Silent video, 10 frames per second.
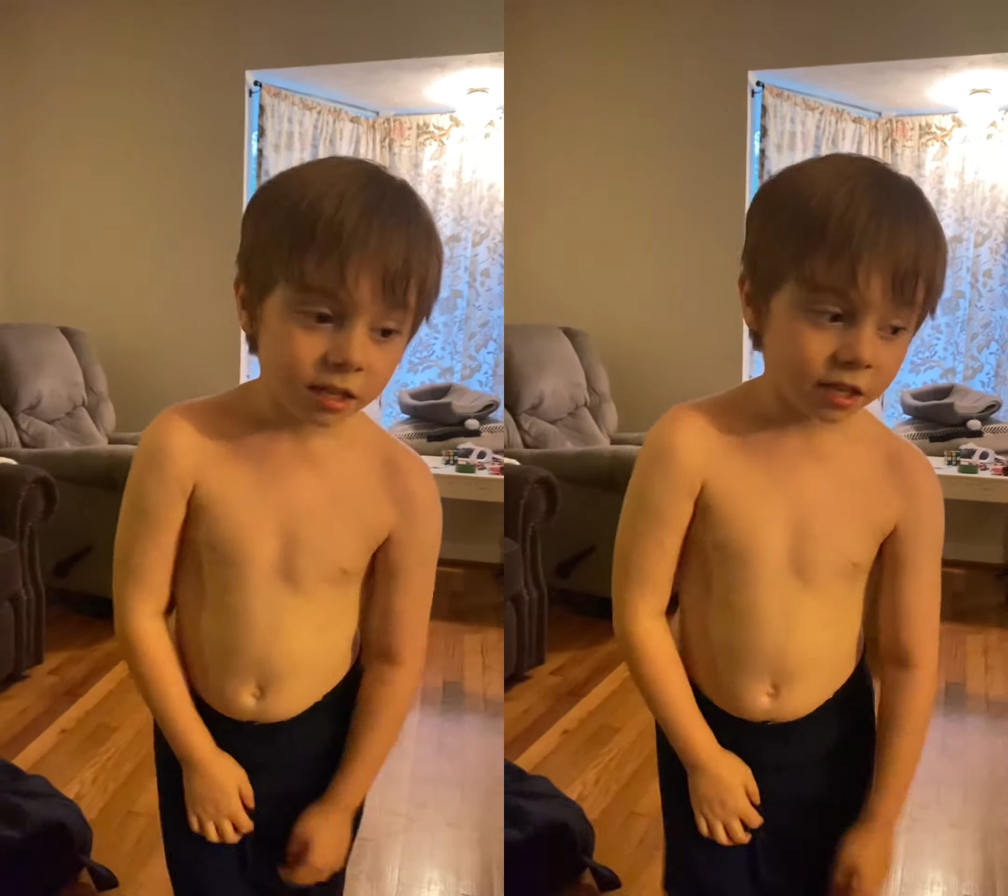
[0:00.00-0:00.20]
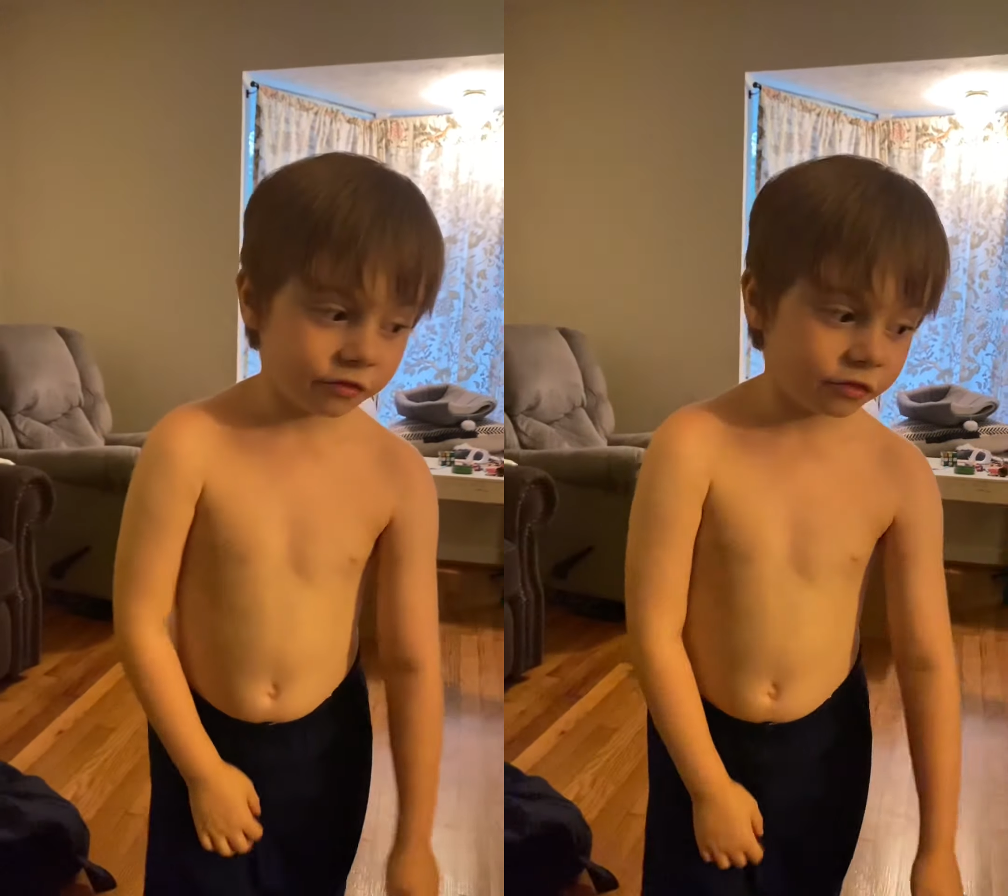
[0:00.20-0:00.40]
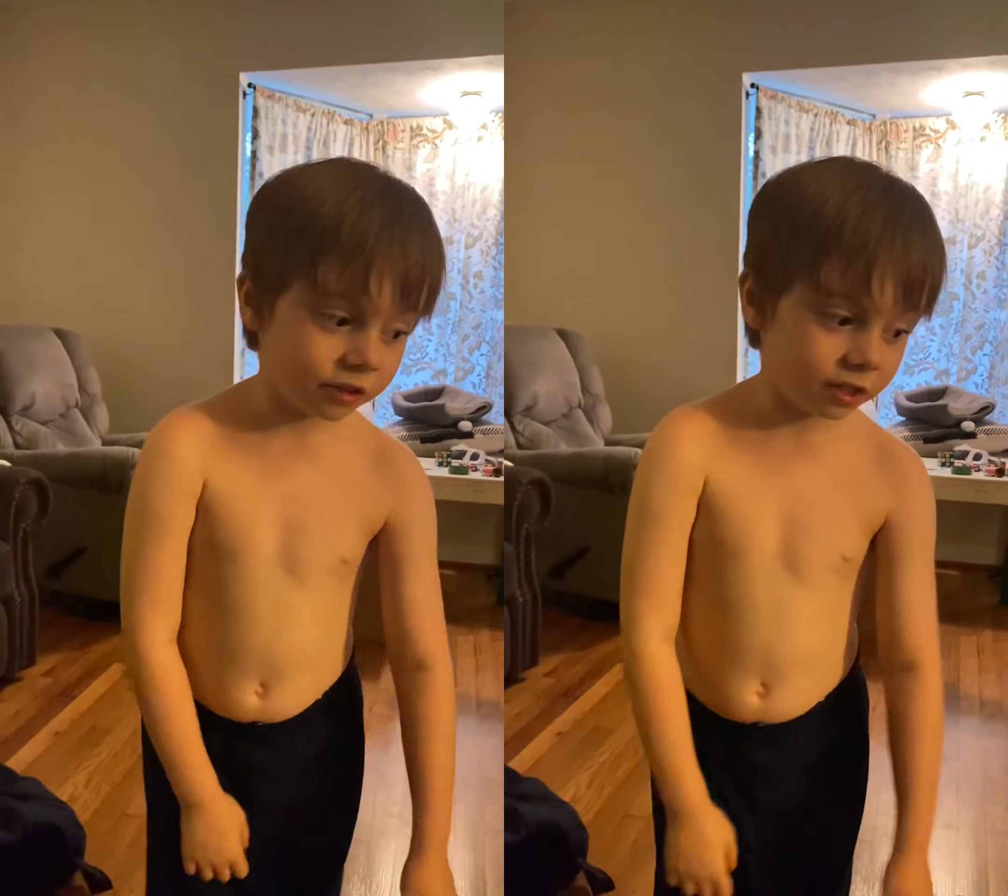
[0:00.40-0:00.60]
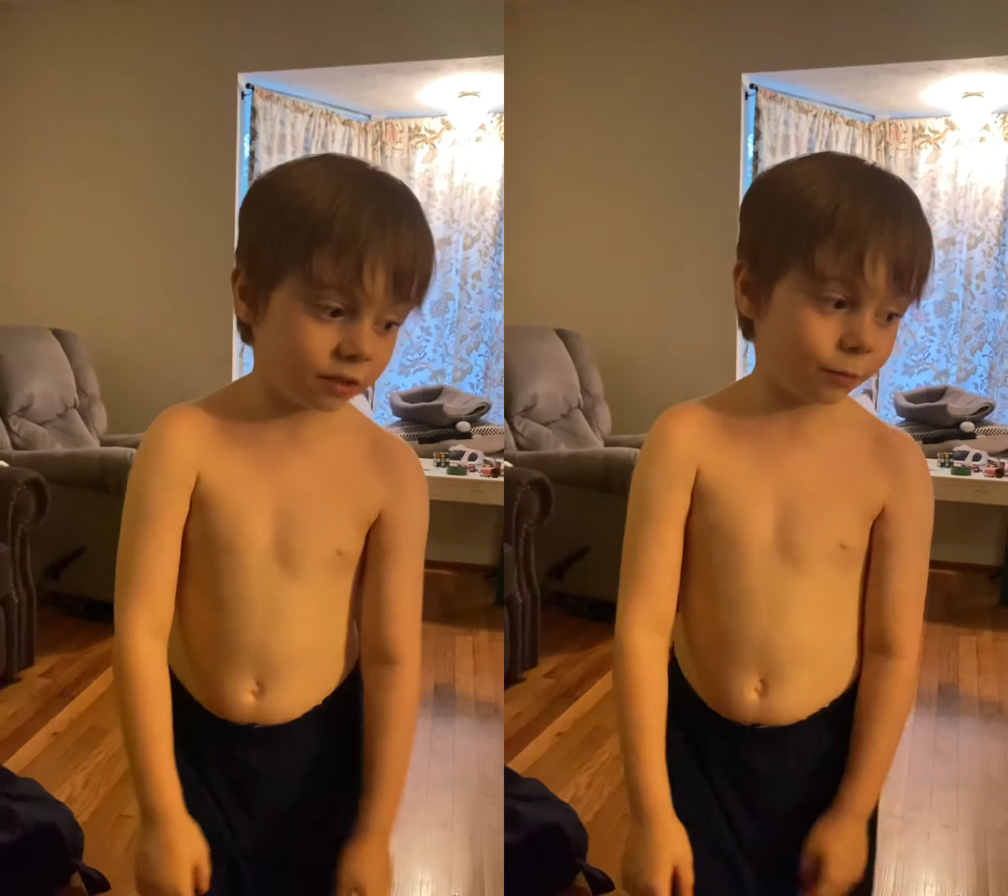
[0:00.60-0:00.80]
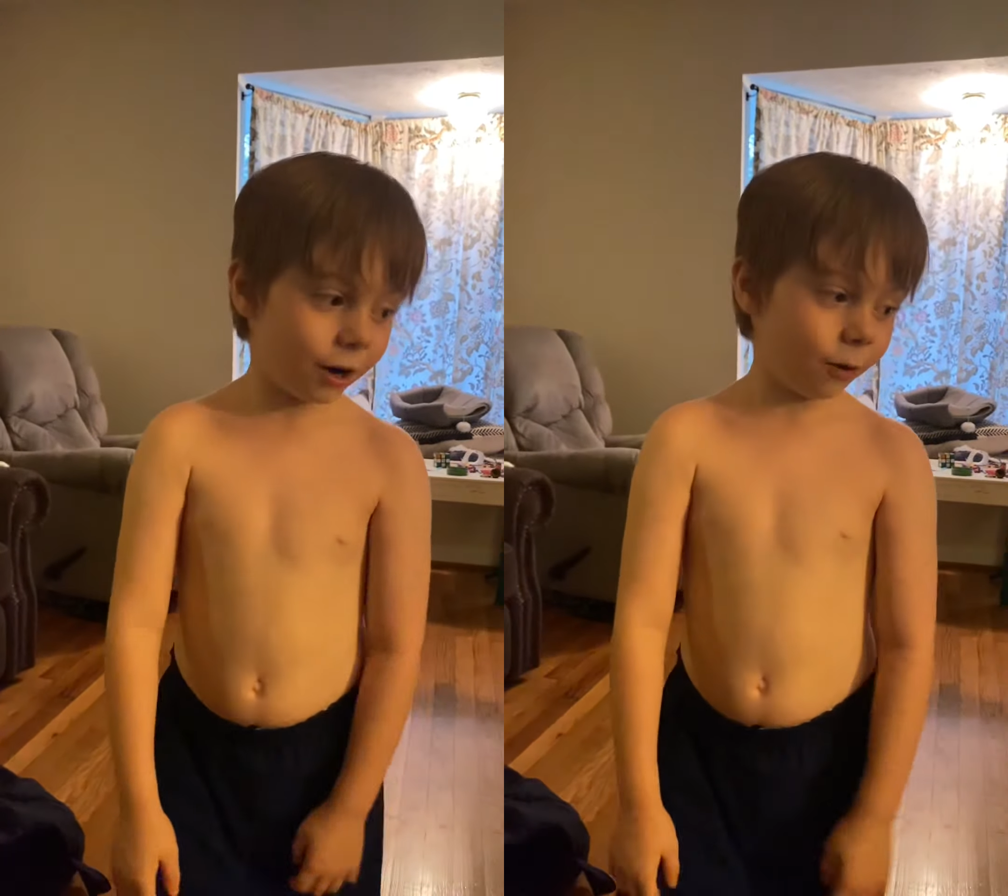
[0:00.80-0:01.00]
if, it,
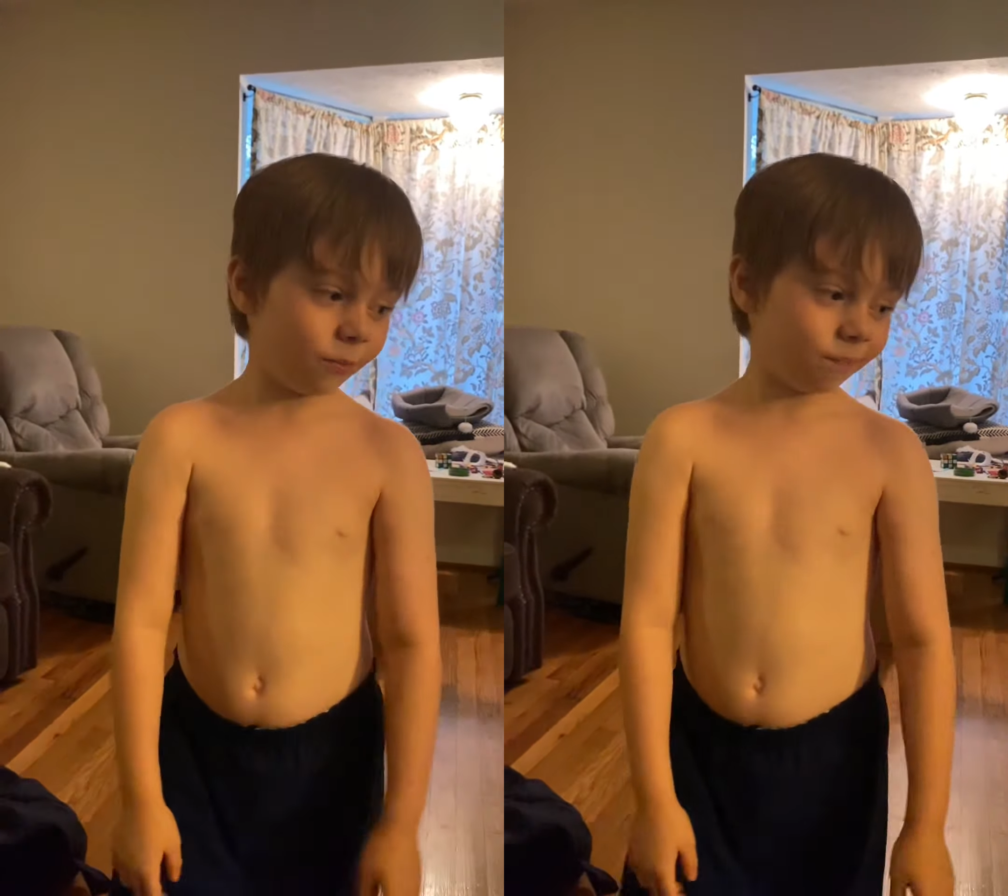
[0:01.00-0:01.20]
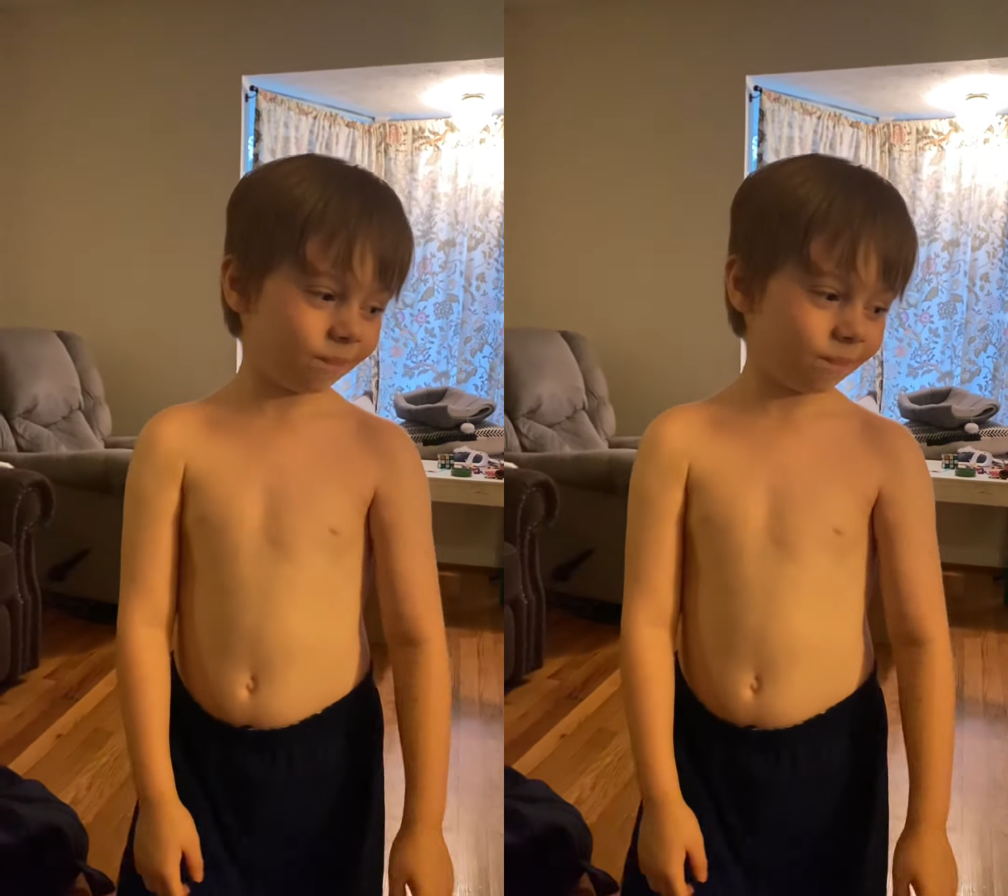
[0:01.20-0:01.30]
well,